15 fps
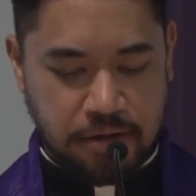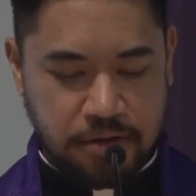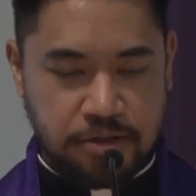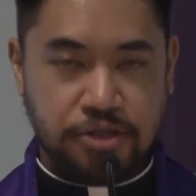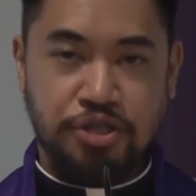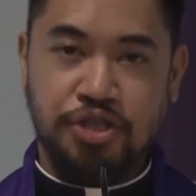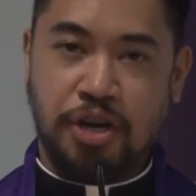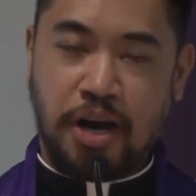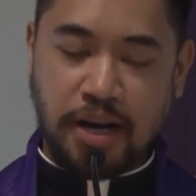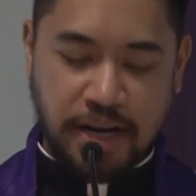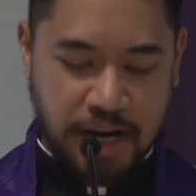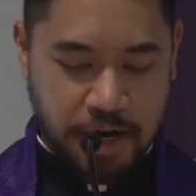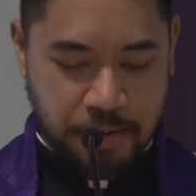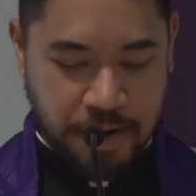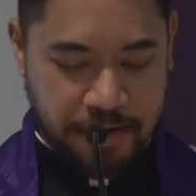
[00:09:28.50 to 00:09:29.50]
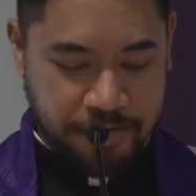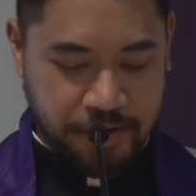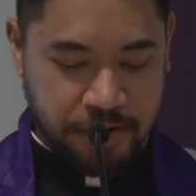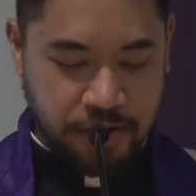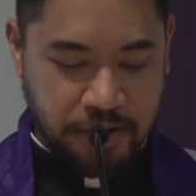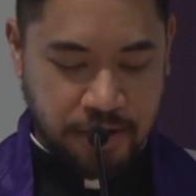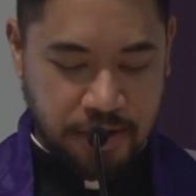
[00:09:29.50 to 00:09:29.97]
John,
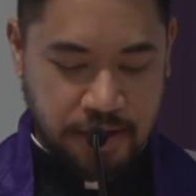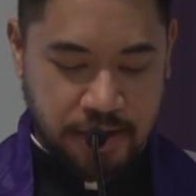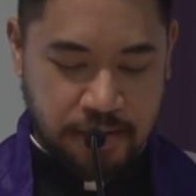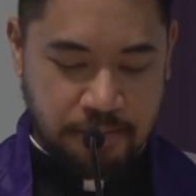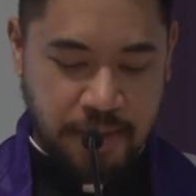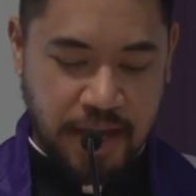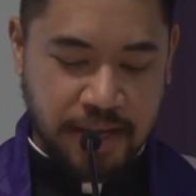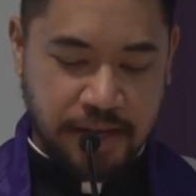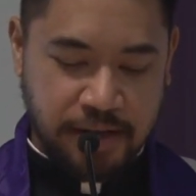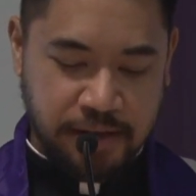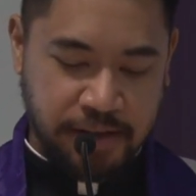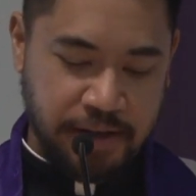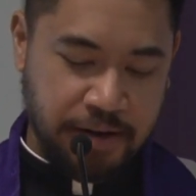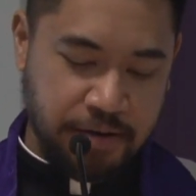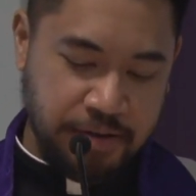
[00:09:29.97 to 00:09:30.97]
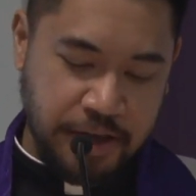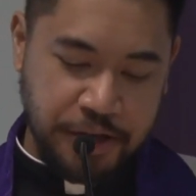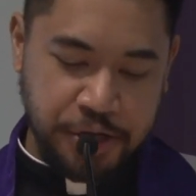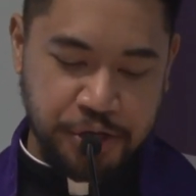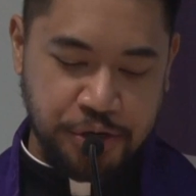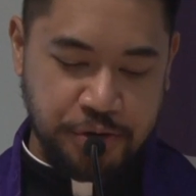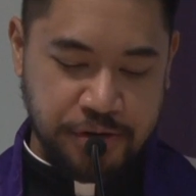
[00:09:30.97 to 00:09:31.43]
however, made clear
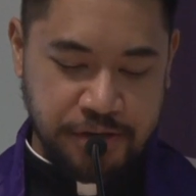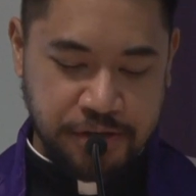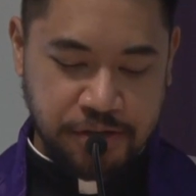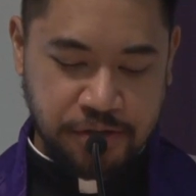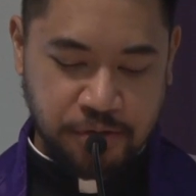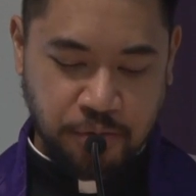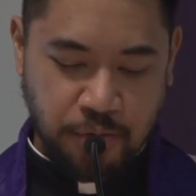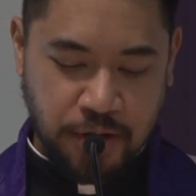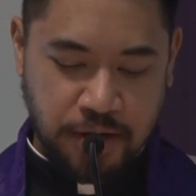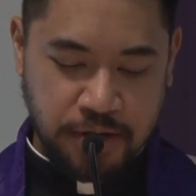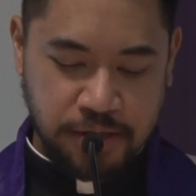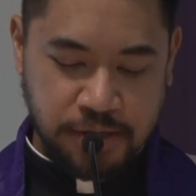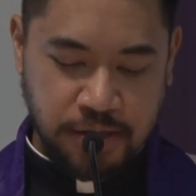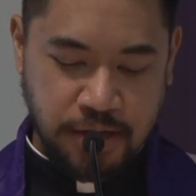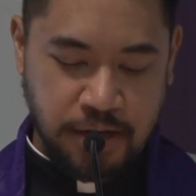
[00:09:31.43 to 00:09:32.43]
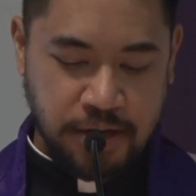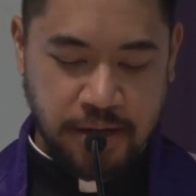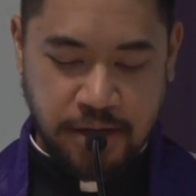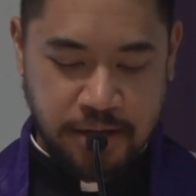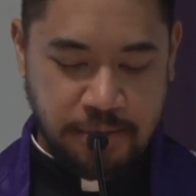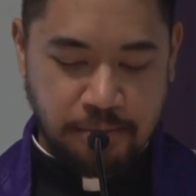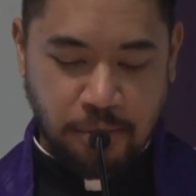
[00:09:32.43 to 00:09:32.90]
that Judas was
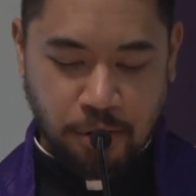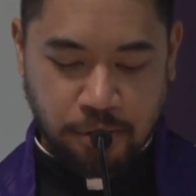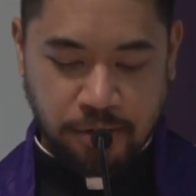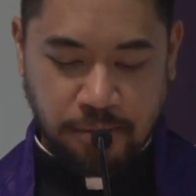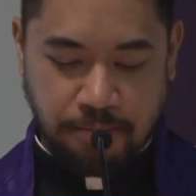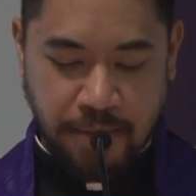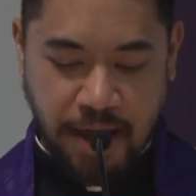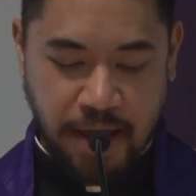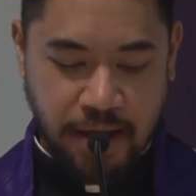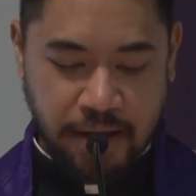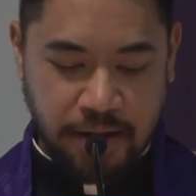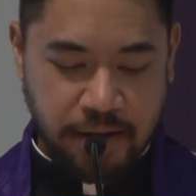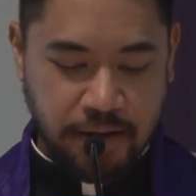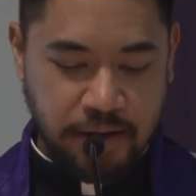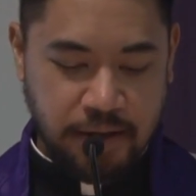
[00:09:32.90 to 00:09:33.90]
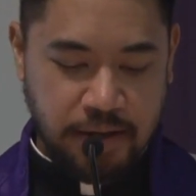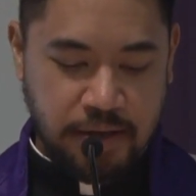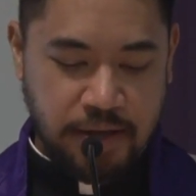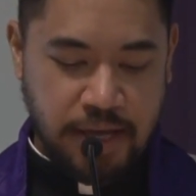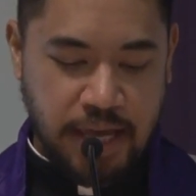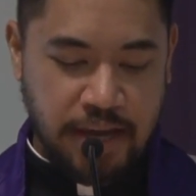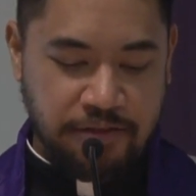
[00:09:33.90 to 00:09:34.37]
an immoral
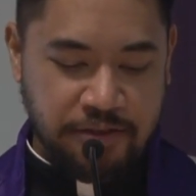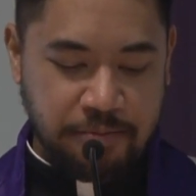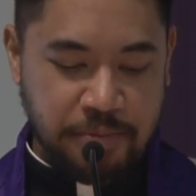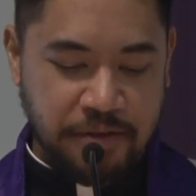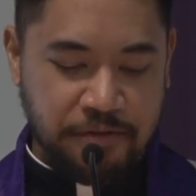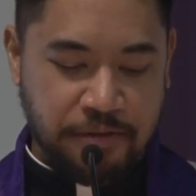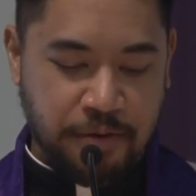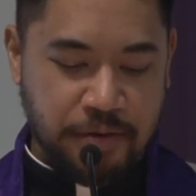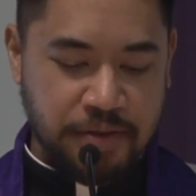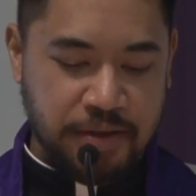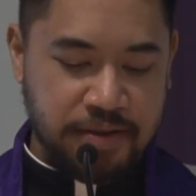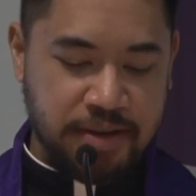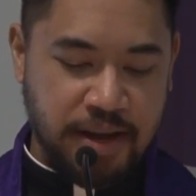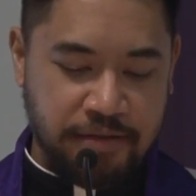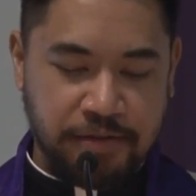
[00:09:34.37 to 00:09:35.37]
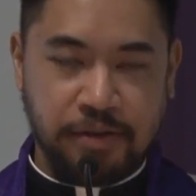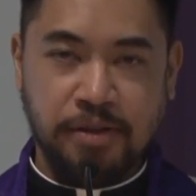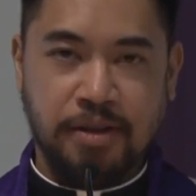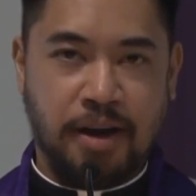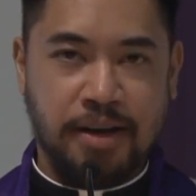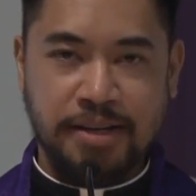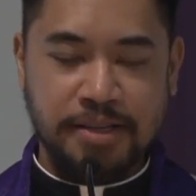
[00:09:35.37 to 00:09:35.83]
man even before the devil
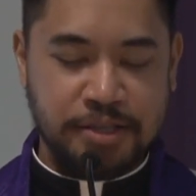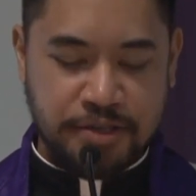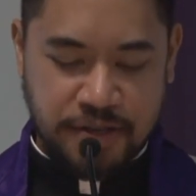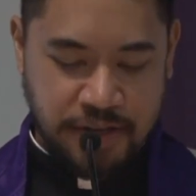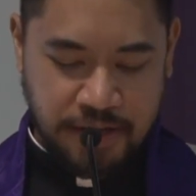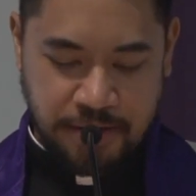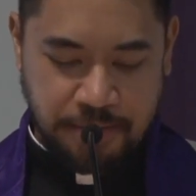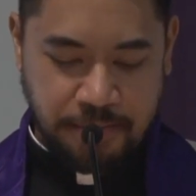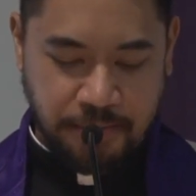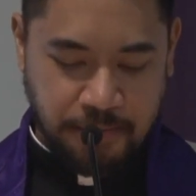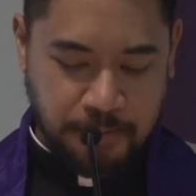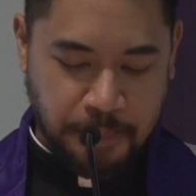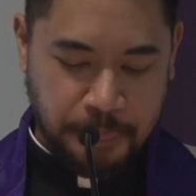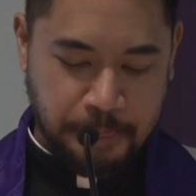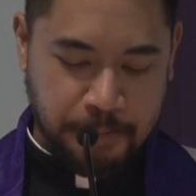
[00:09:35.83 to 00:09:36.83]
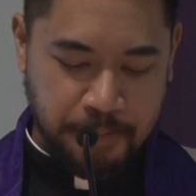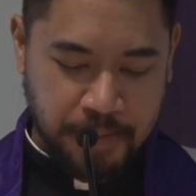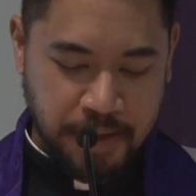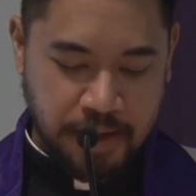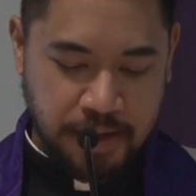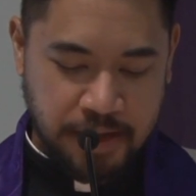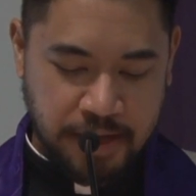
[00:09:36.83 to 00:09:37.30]
got into him.
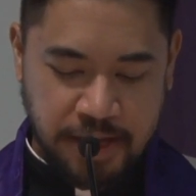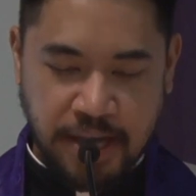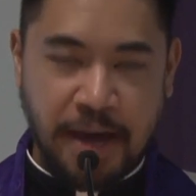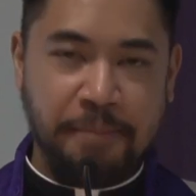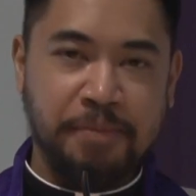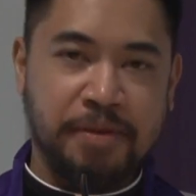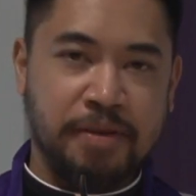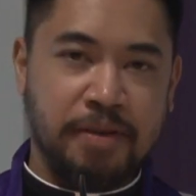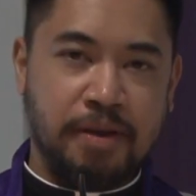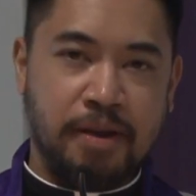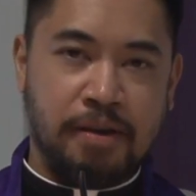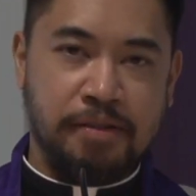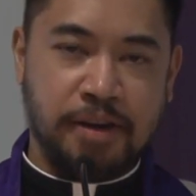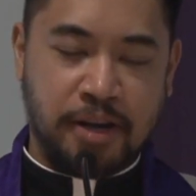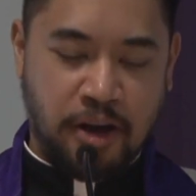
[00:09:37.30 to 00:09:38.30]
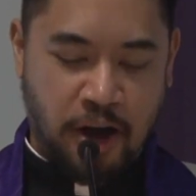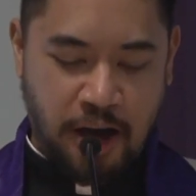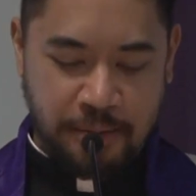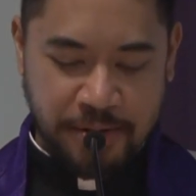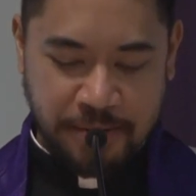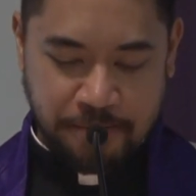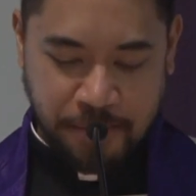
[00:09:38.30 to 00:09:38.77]
He kept the
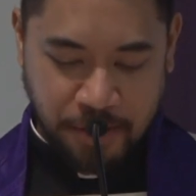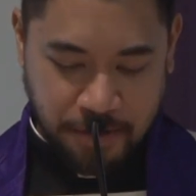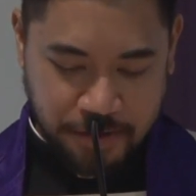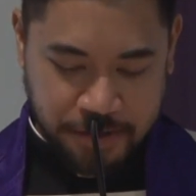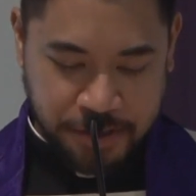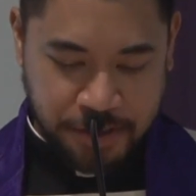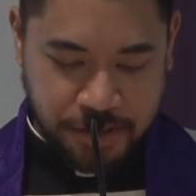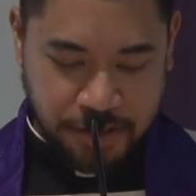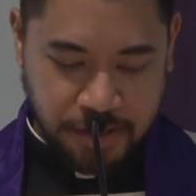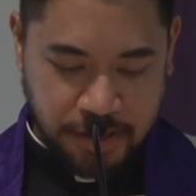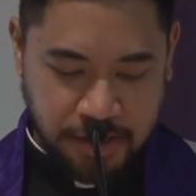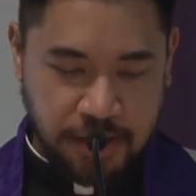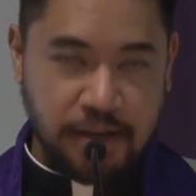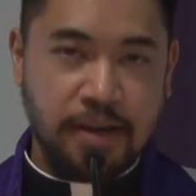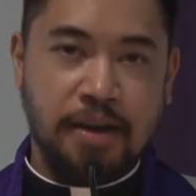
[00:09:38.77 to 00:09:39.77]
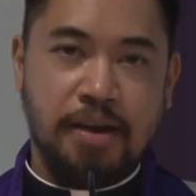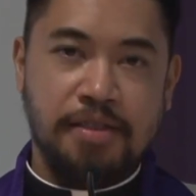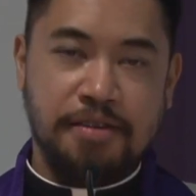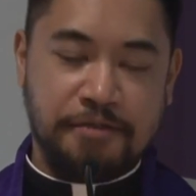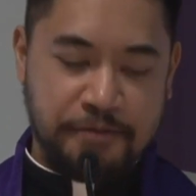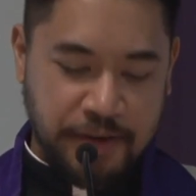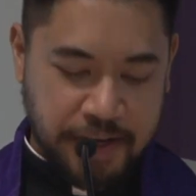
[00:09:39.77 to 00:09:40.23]
common purse,
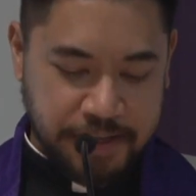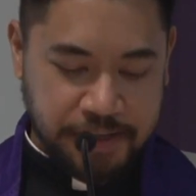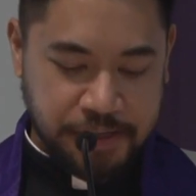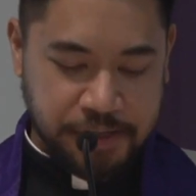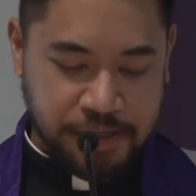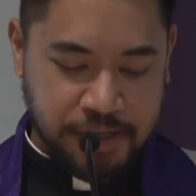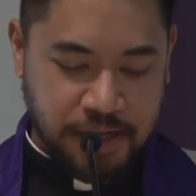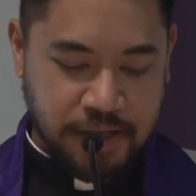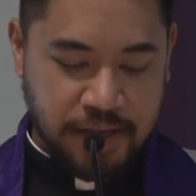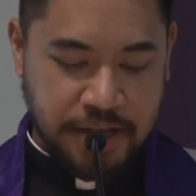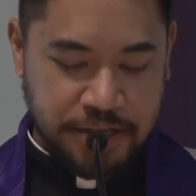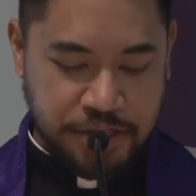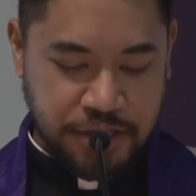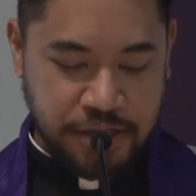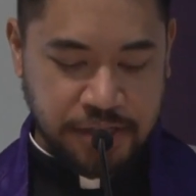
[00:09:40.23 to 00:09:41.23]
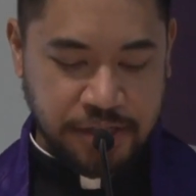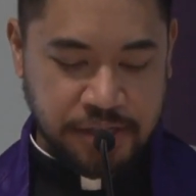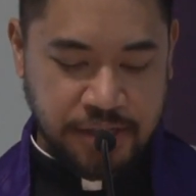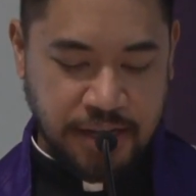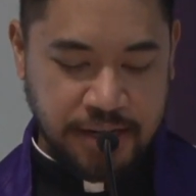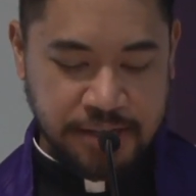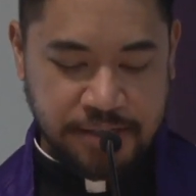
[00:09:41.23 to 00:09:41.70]
the funds that
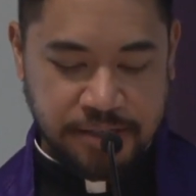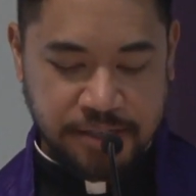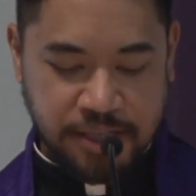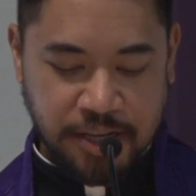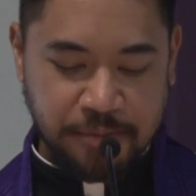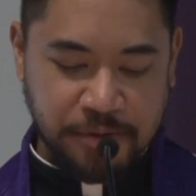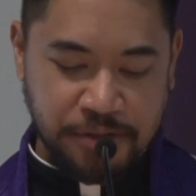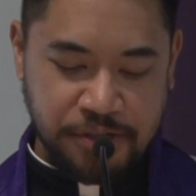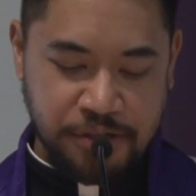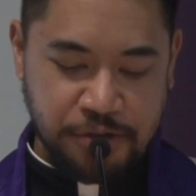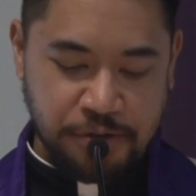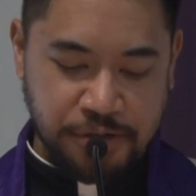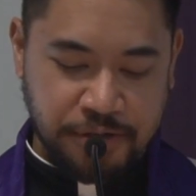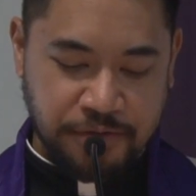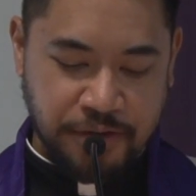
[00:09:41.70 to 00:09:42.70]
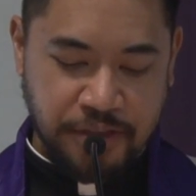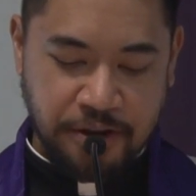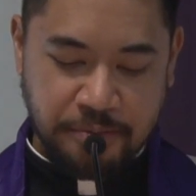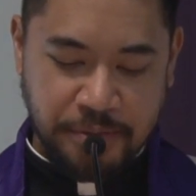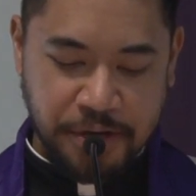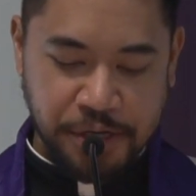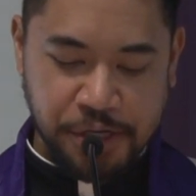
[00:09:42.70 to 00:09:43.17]
Jesus and his disciples used for
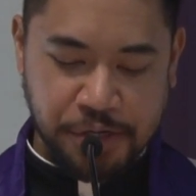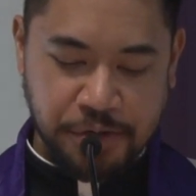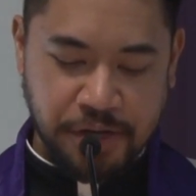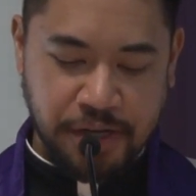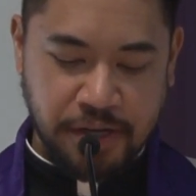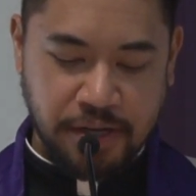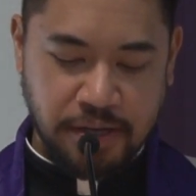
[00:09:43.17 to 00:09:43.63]
their ministry,